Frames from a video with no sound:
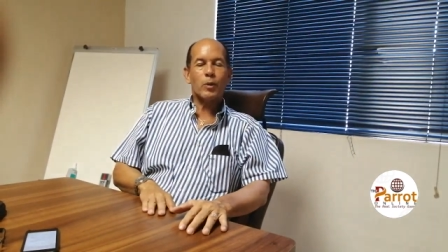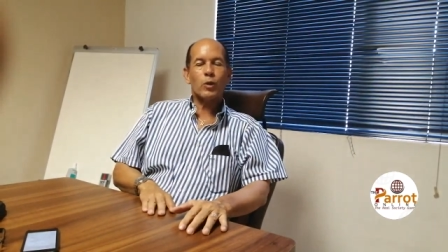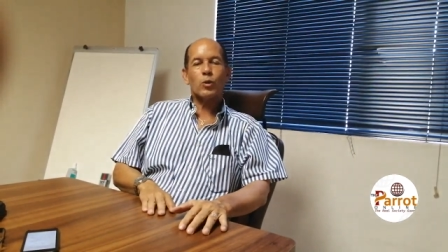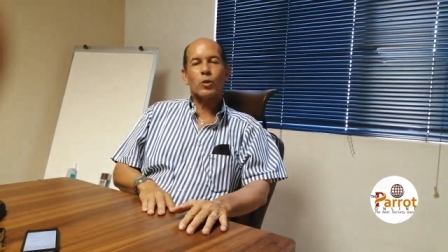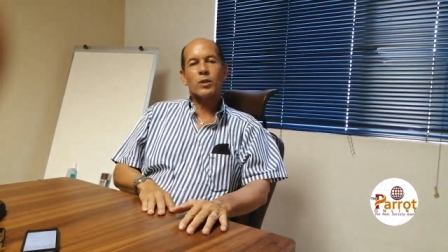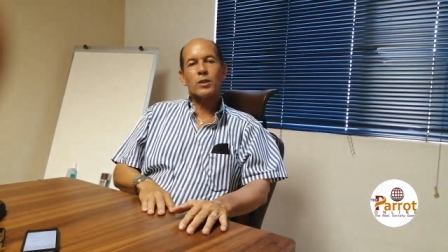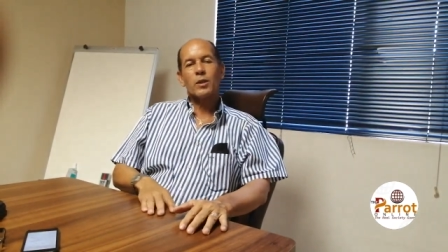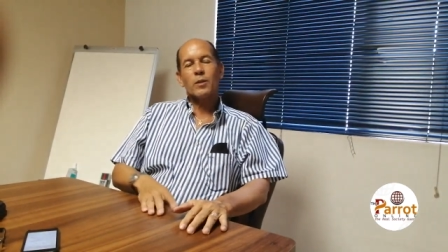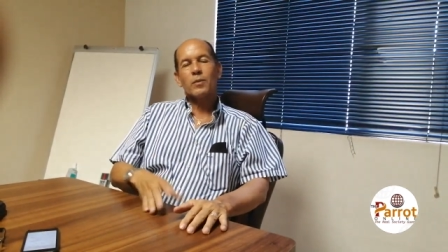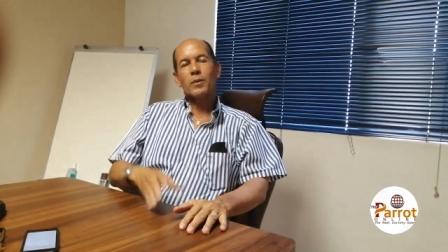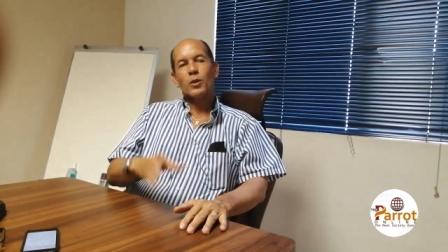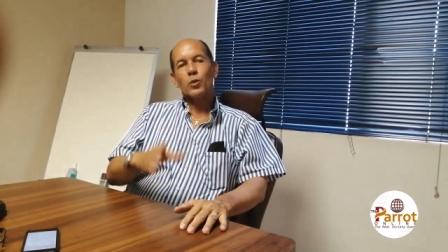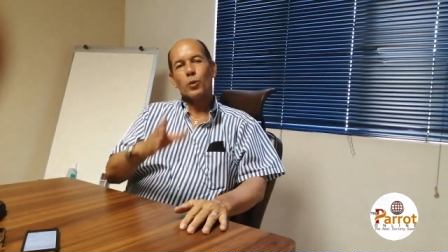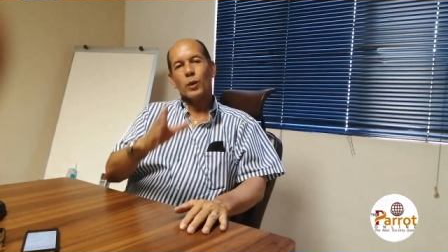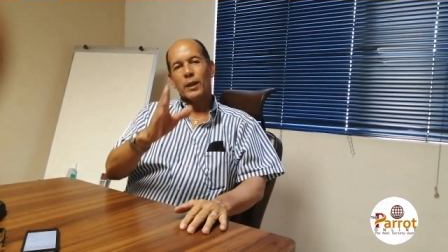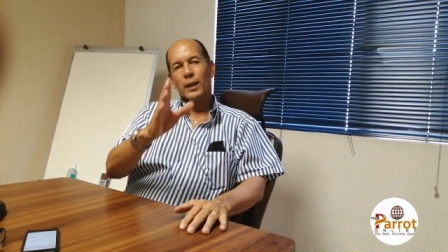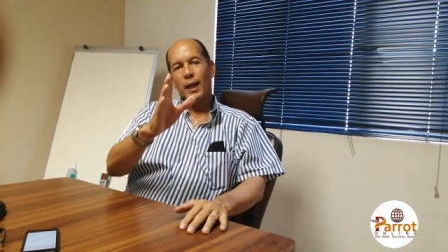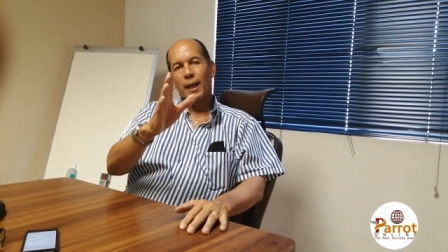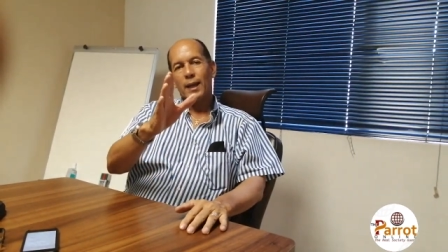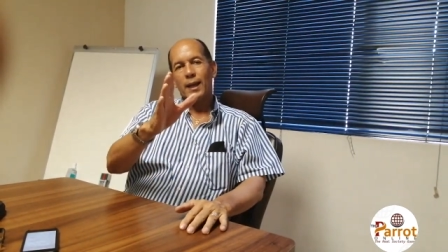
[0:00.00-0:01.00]
Because
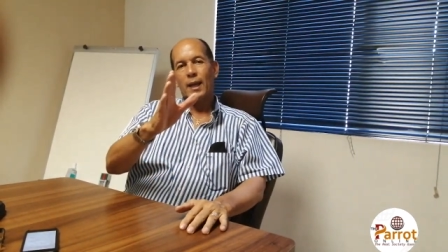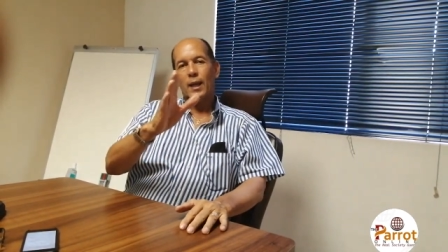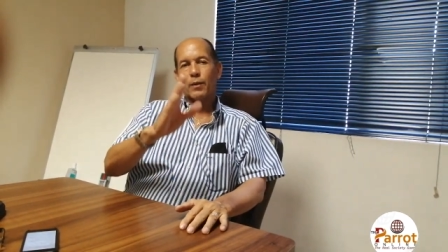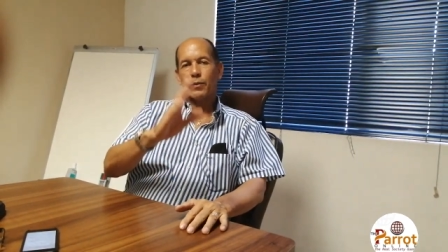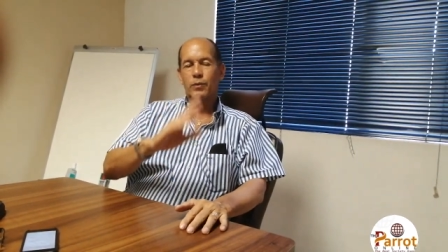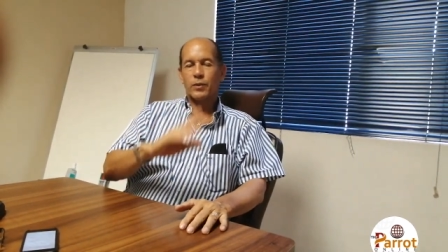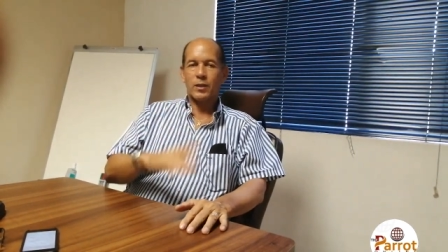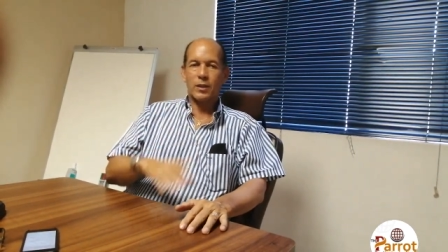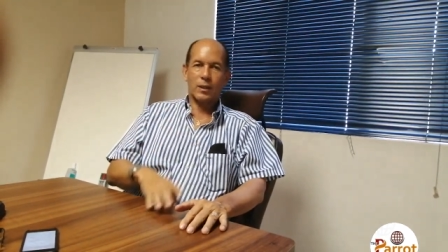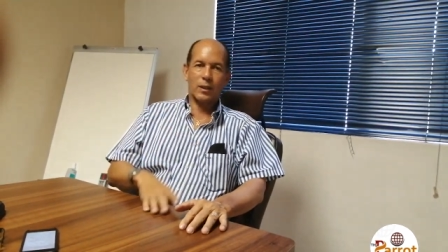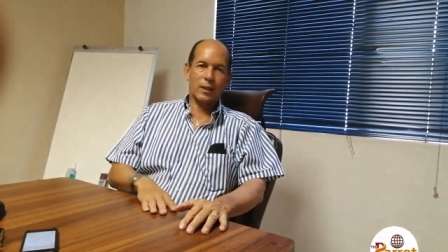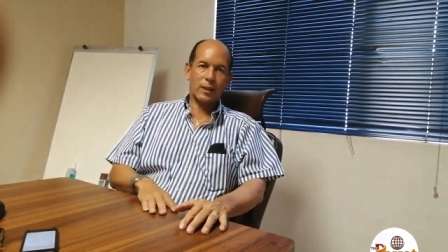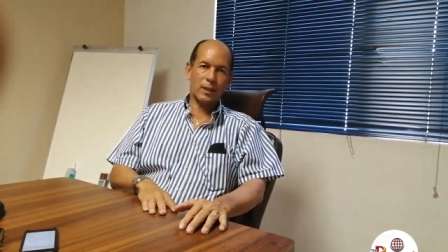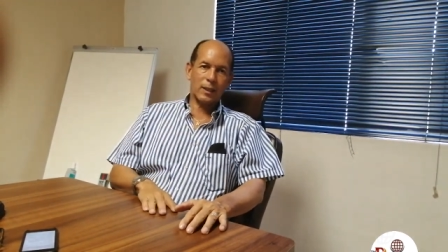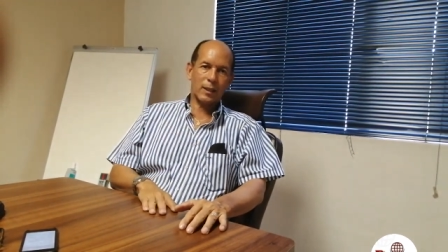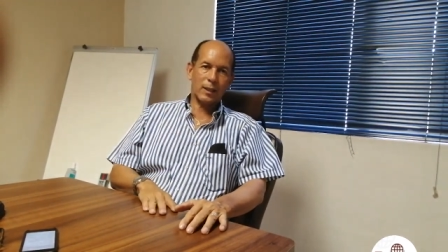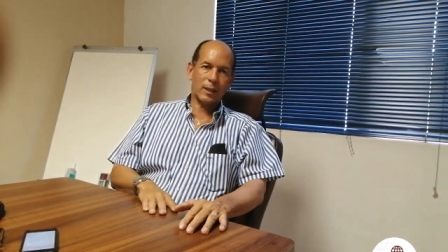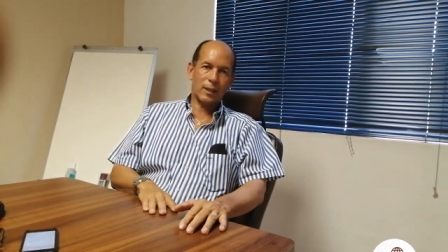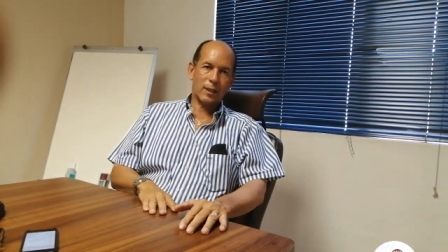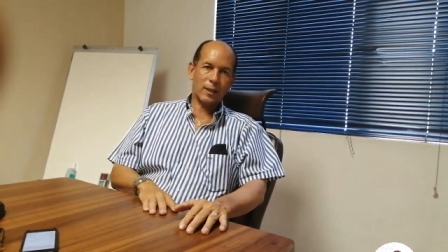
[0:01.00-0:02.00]
even when I left
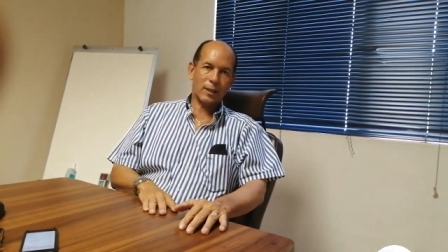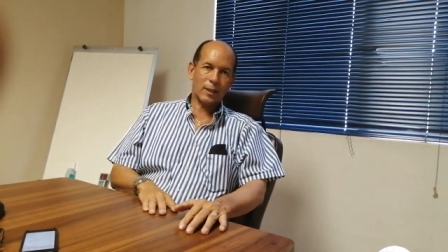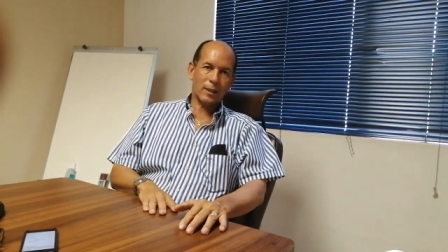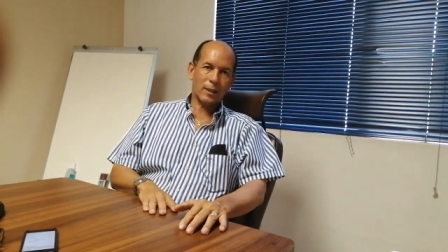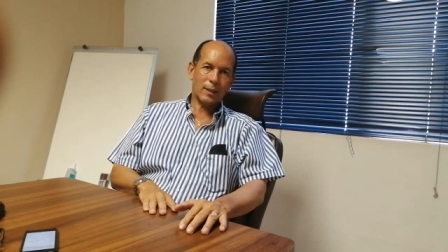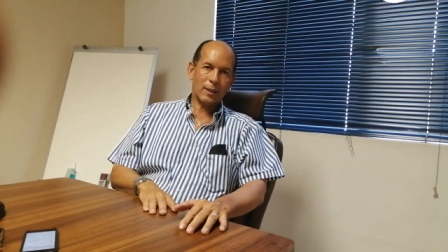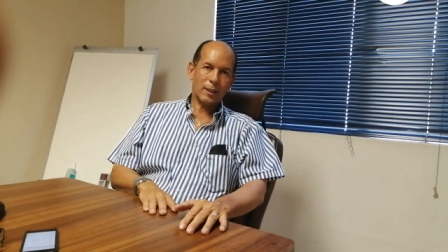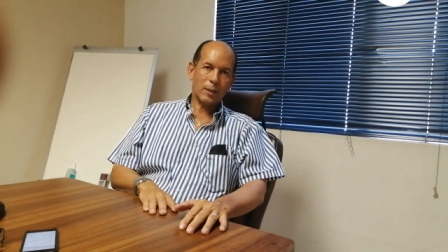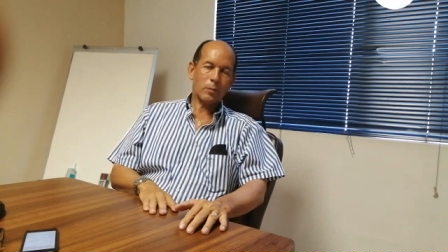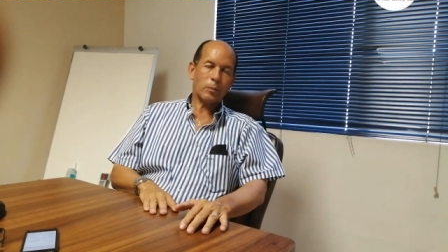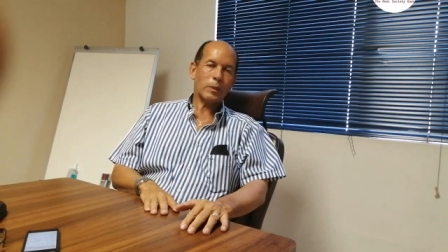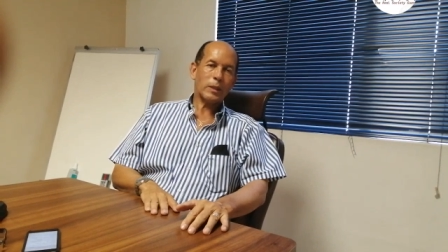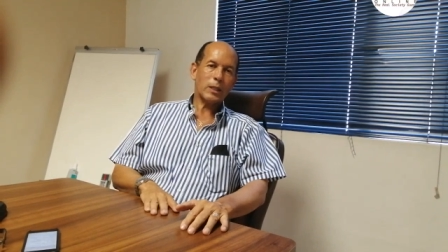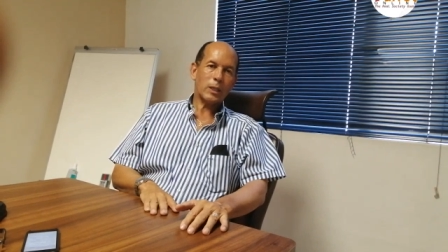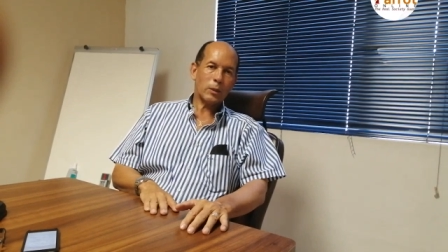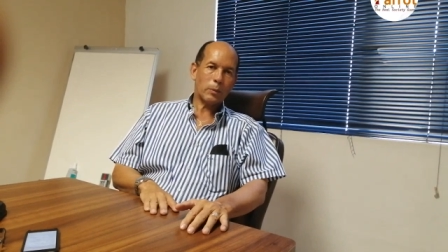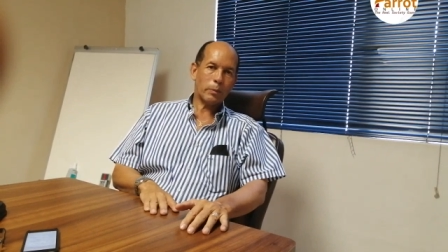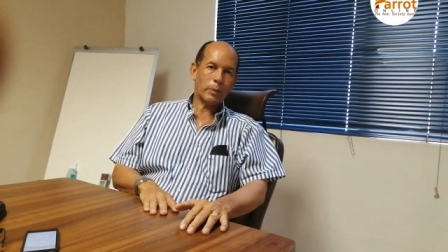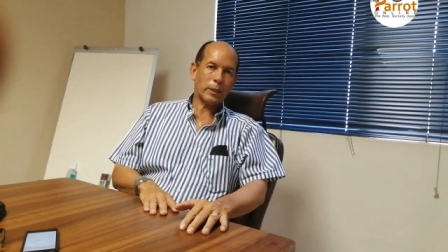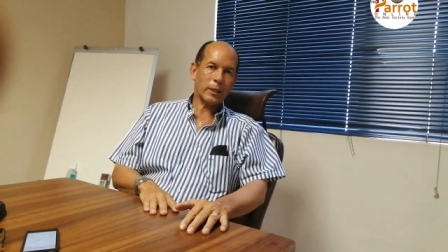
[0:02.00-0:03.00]
the, the, the, the
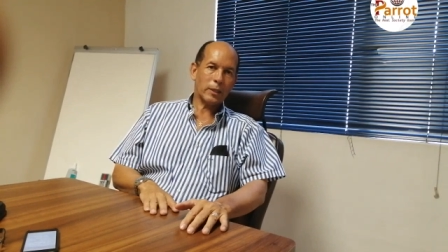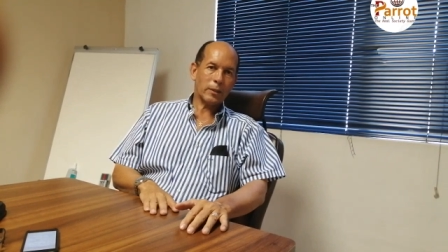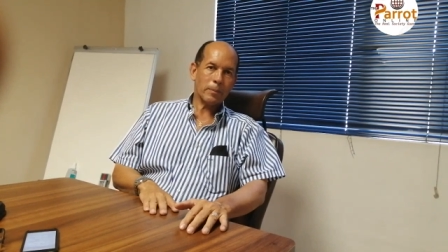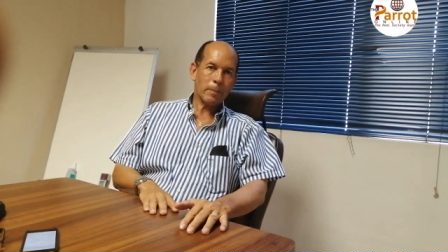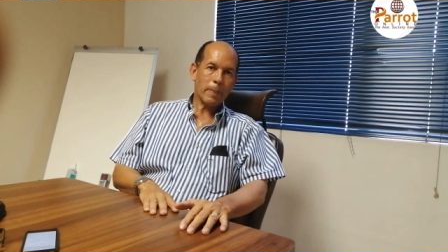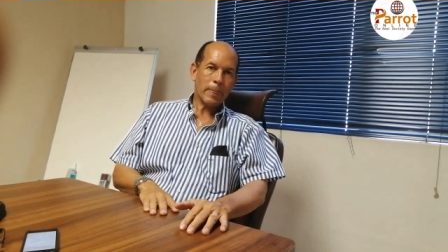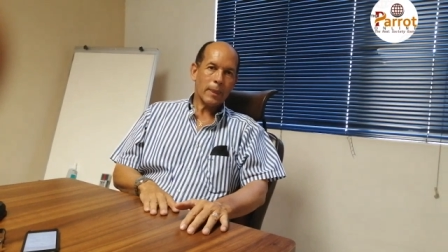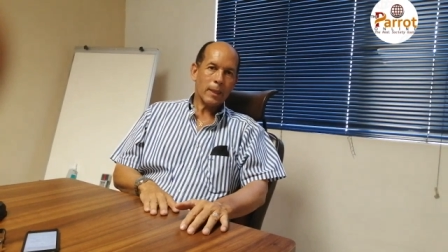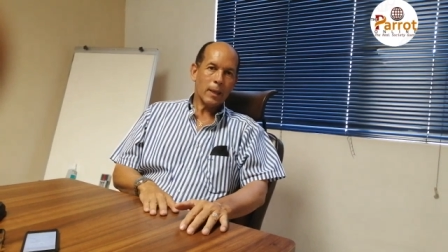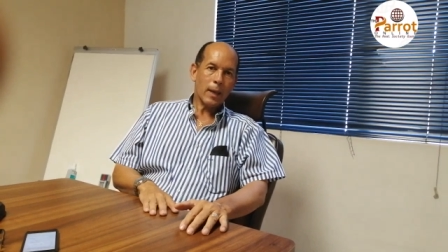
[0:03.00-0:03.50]
BDP,